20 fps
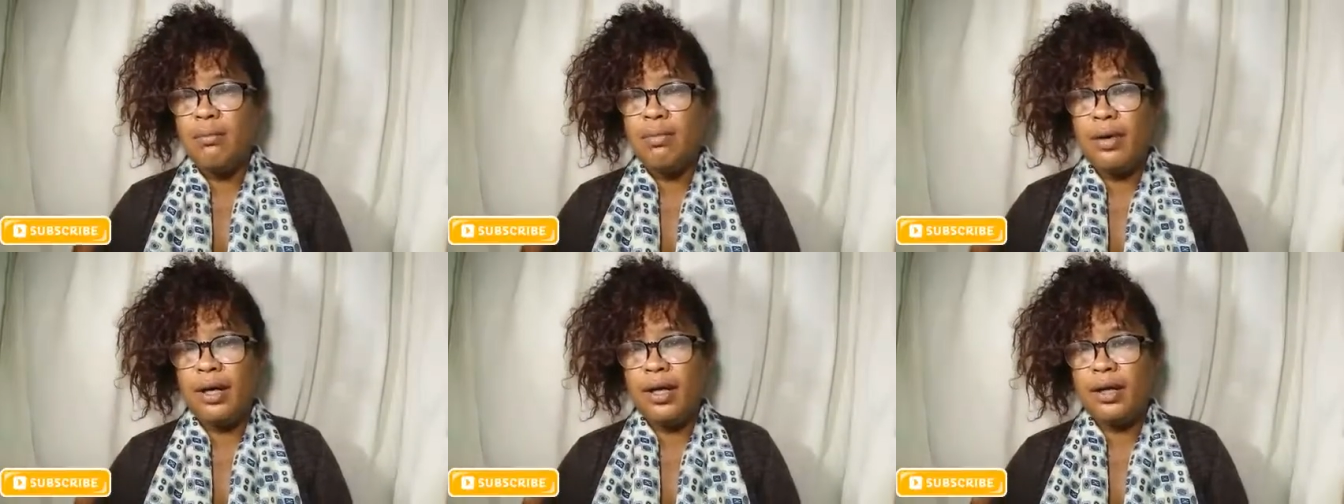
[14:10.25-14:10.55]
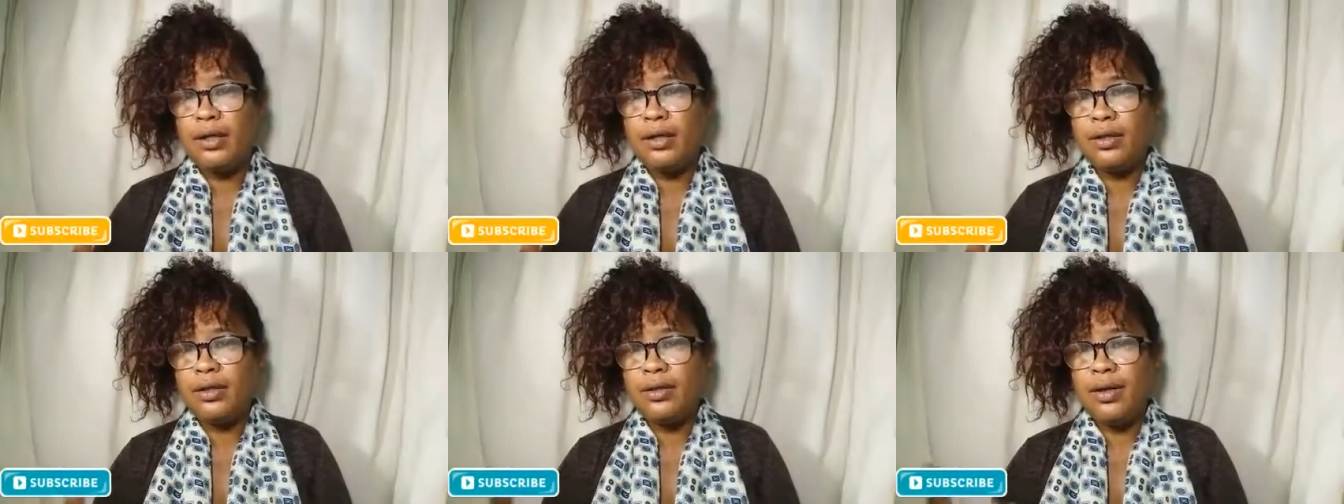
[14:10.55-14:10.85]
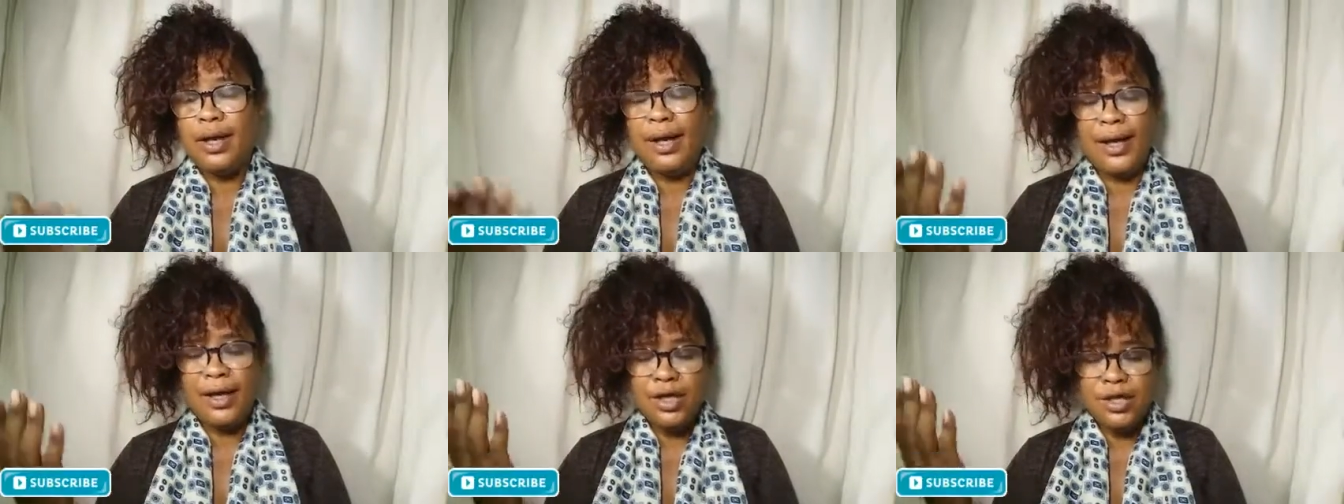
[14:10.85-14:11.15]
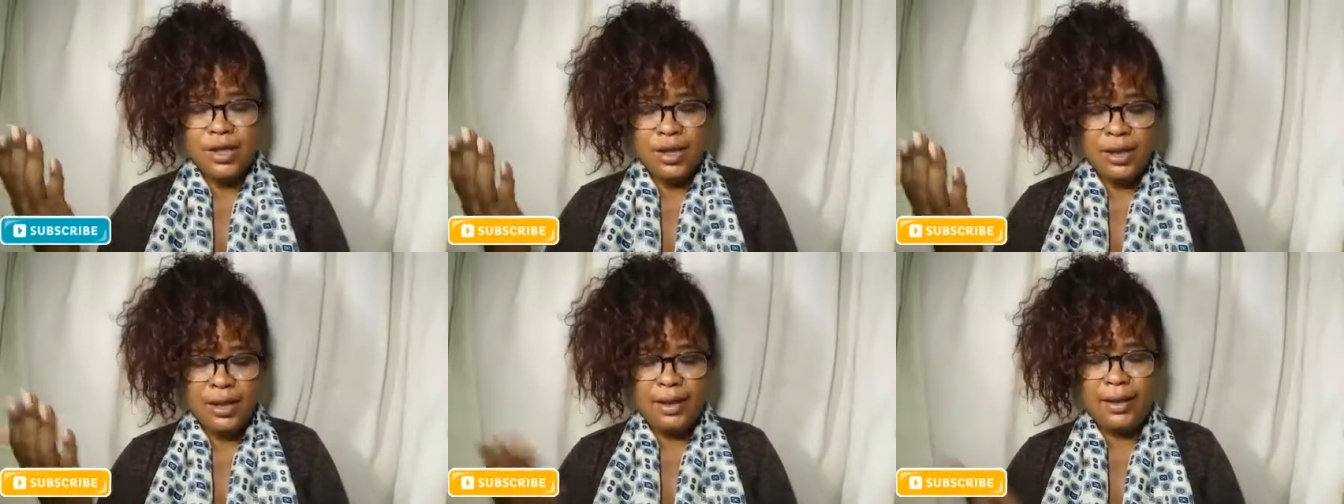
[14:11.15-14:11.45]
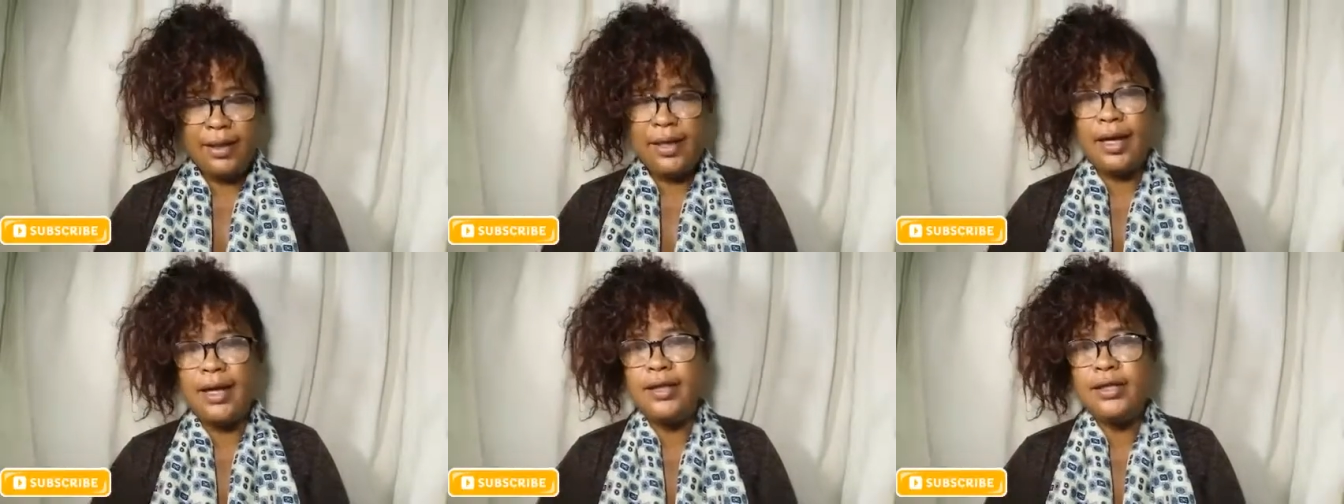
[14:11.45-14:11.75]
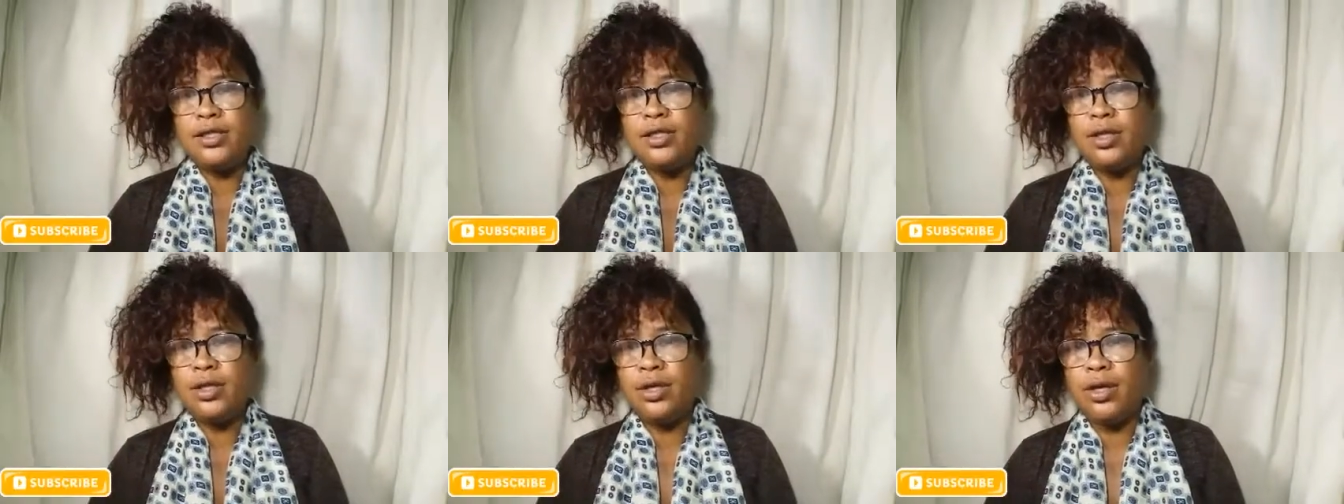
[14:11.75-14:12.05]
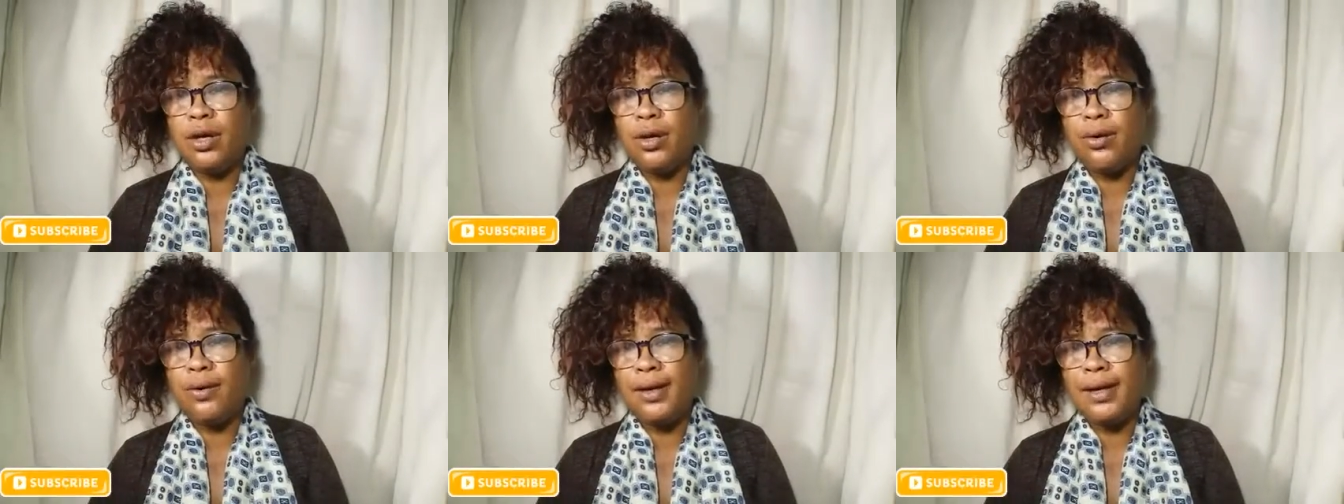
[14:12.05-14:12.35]
but to actually get to
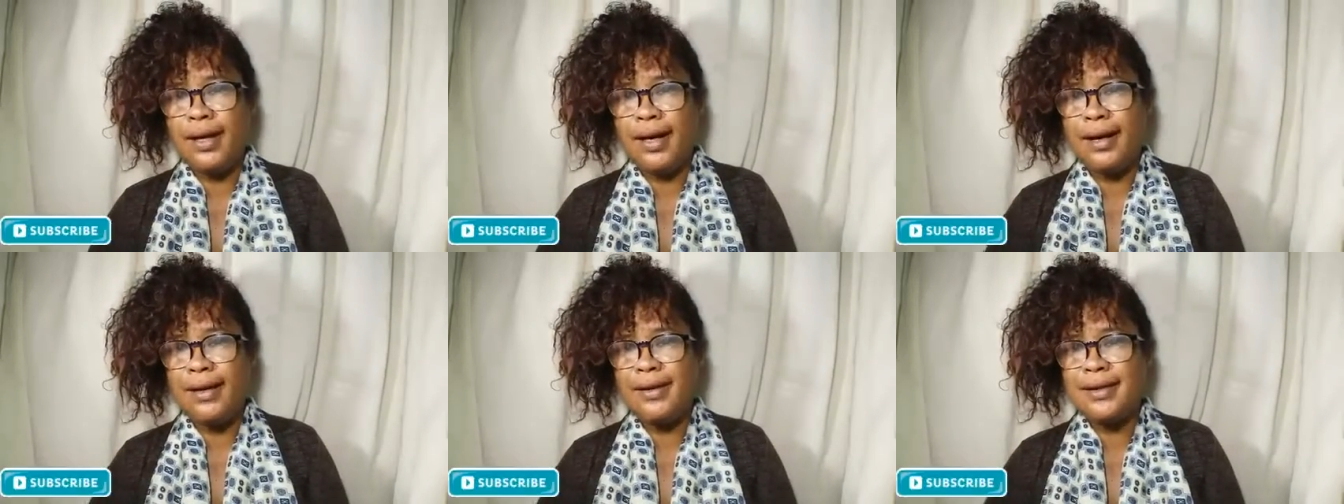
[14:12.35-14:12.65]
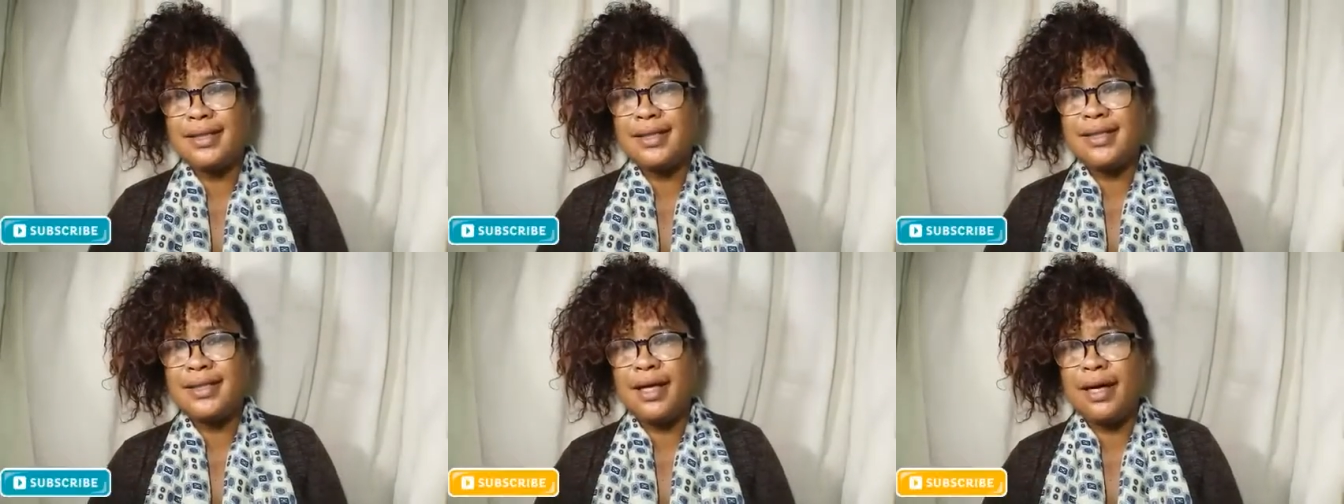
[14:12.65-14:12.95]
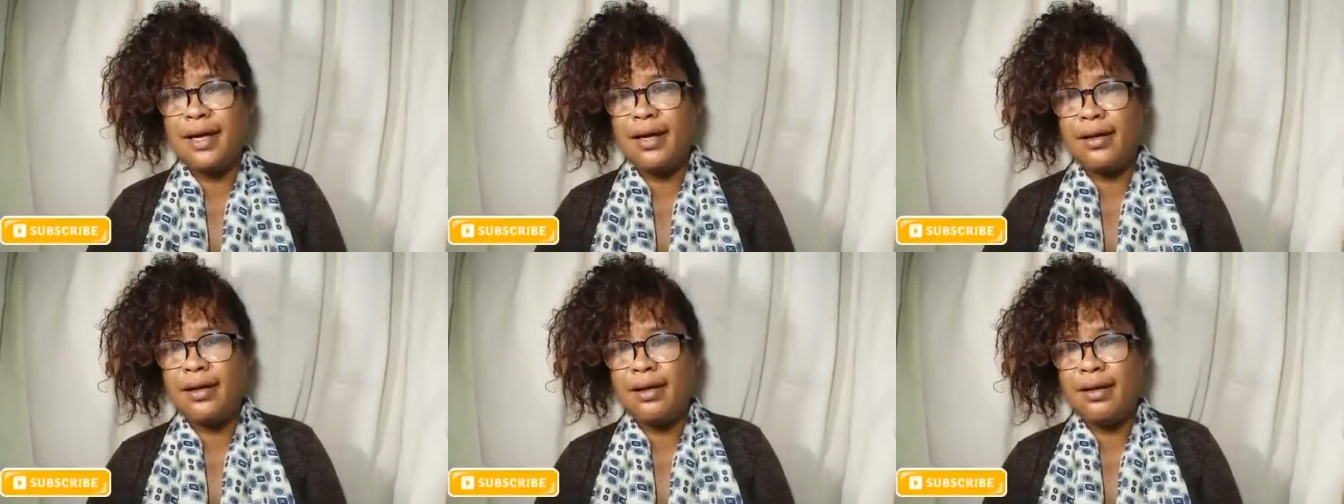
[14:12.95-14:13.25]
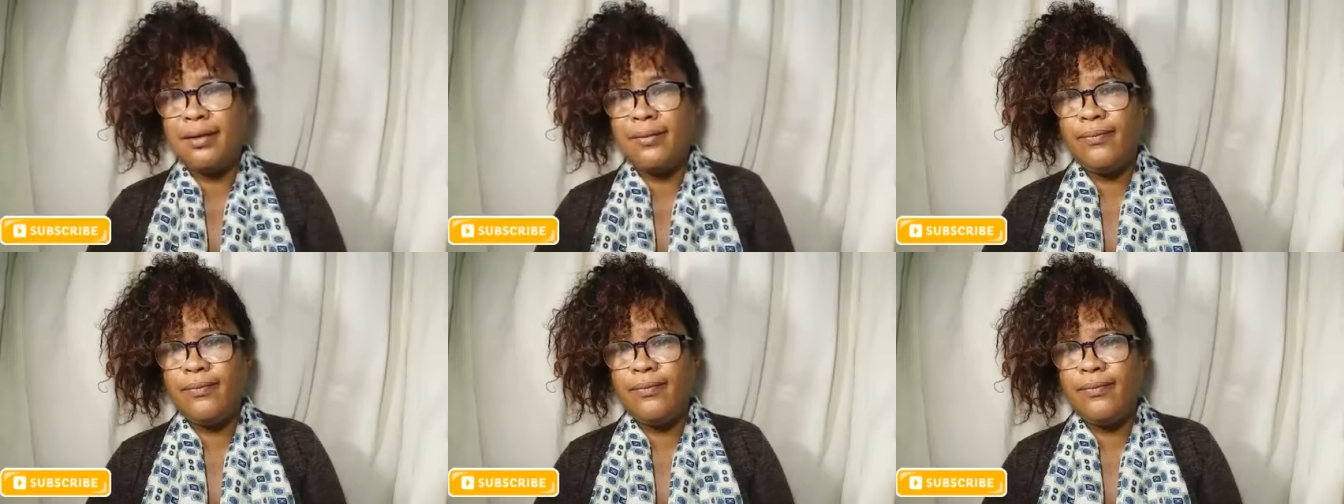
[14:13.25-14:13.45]
know and understand